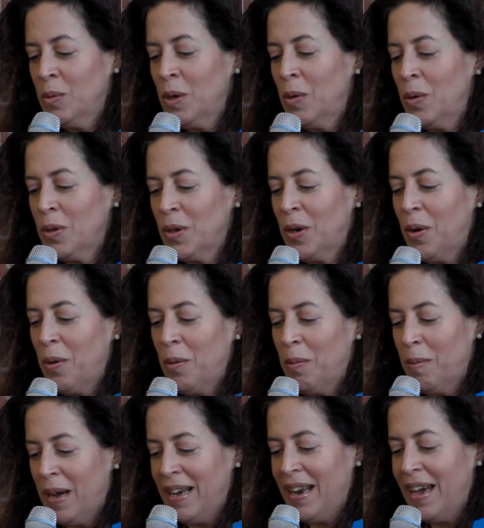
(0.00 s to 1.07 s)
We all
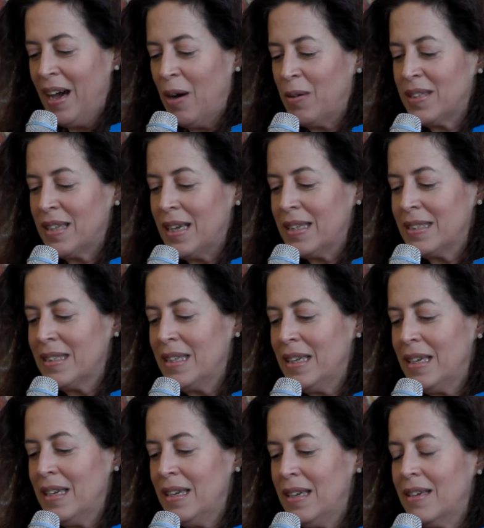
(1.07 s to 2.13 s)
know by now that
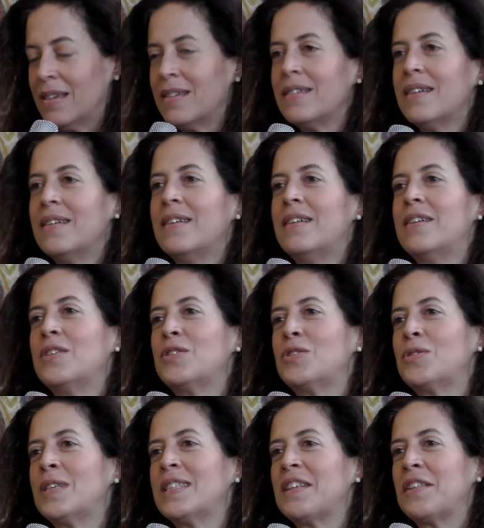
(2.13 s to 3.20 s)
the
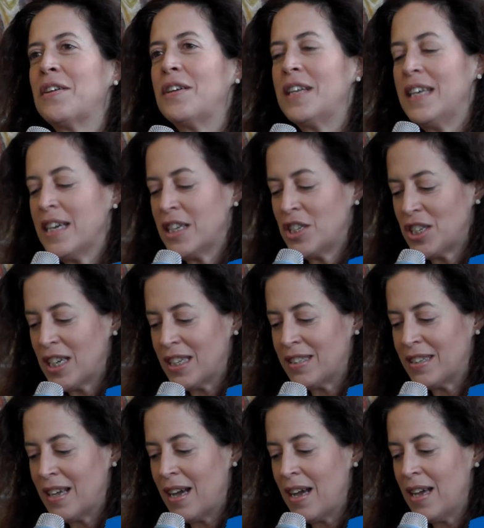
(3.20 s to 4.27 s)
2030
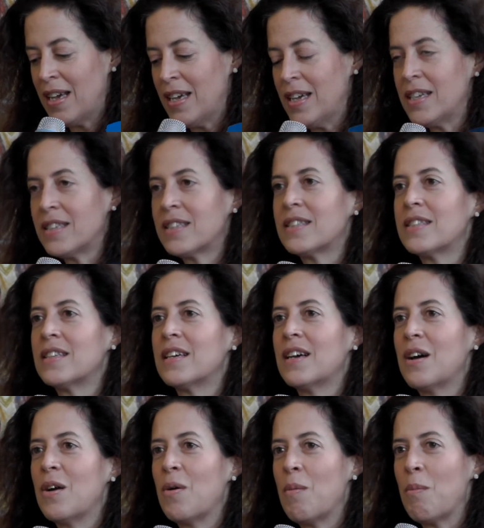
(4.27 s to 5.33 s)
agenda is
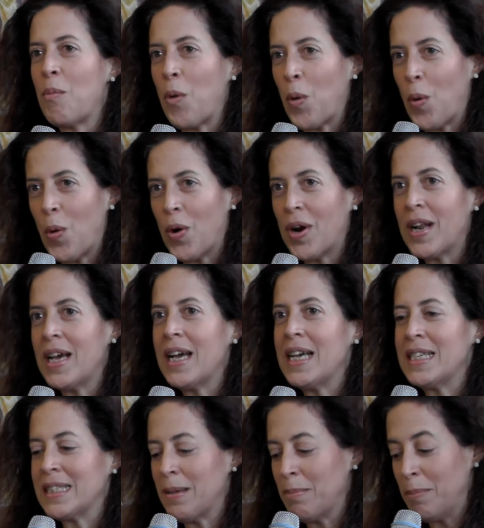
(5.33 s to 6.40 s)
broad,
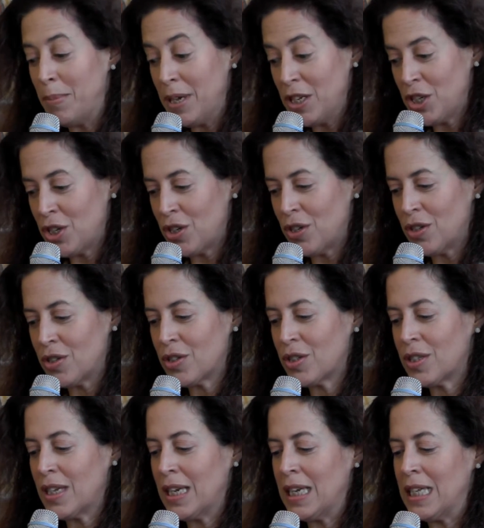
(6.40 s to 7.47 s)
is
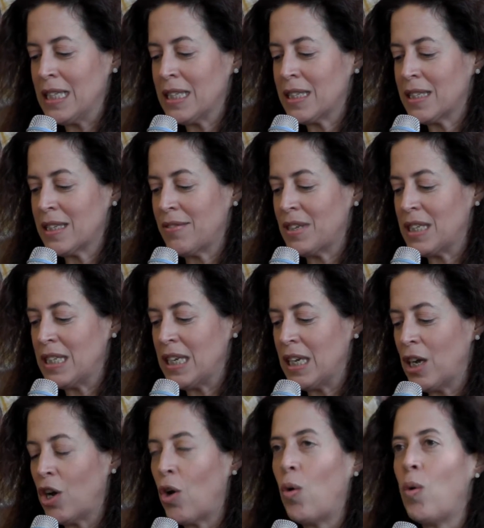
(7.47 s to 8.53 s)
ambitious in its
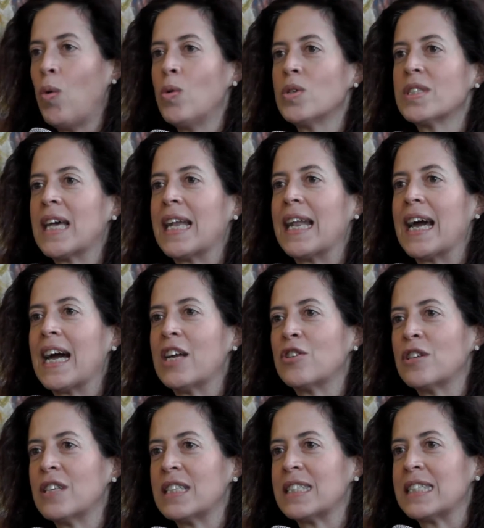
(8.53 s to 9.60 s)
17 goals and
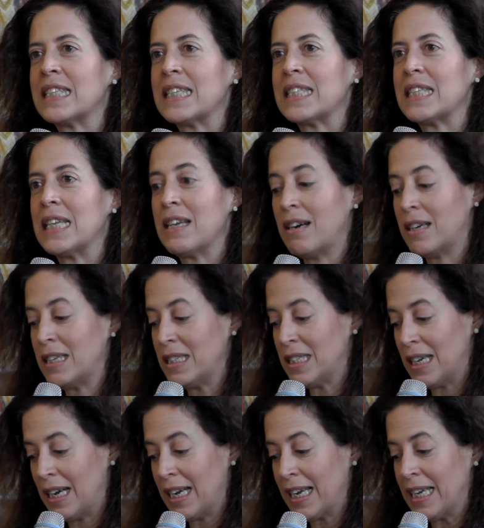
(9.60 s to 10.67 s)

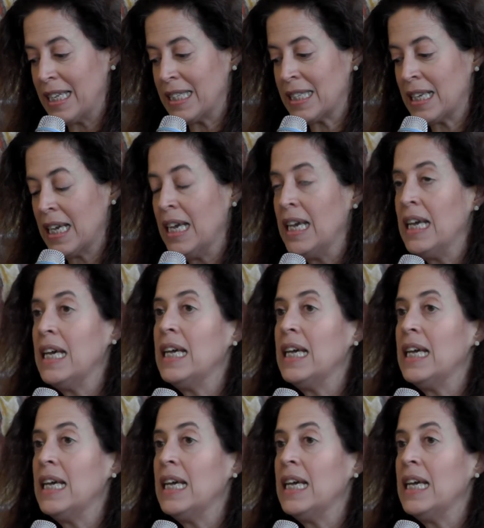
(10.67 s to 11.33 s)
169 targets.